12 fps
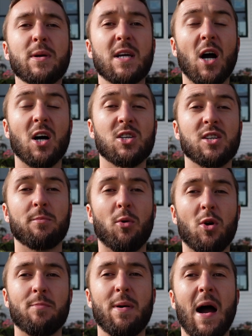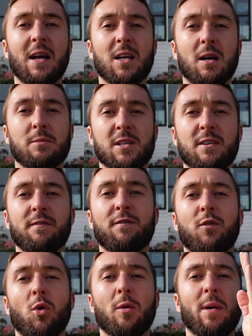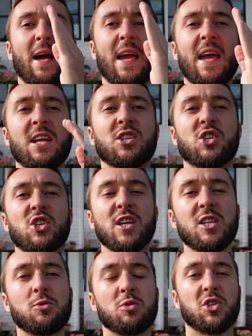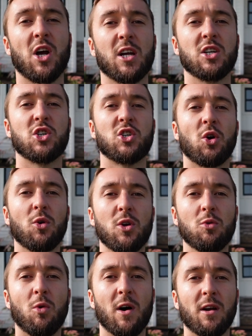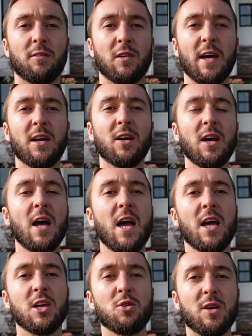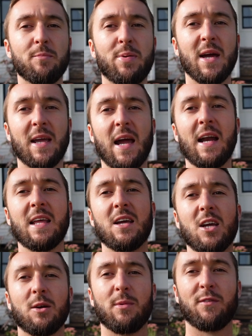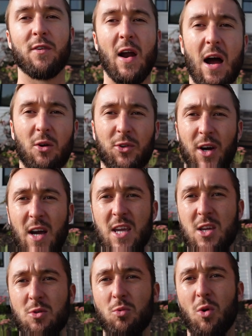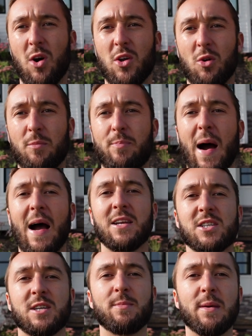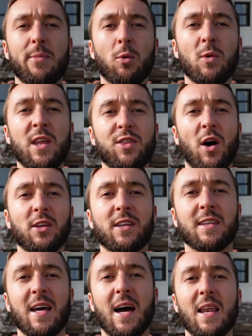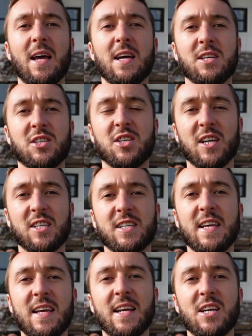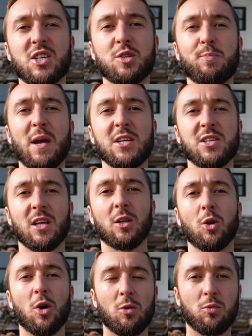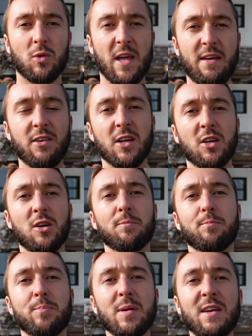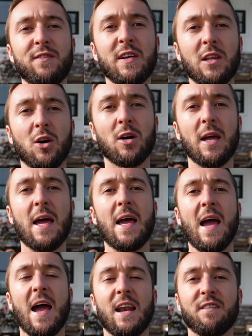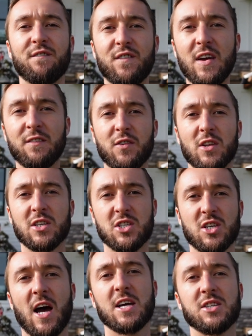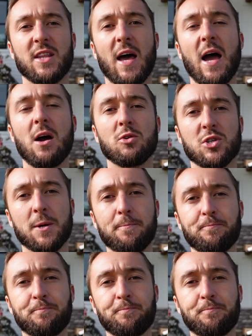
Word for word: because the board and batten comes in 4 by 8 sheets which I can show you one of later you can pick any increment for how tight you want your battens to be but we thought that that 16 inch spacing look gave it a good beefy look and it fit for the size of the house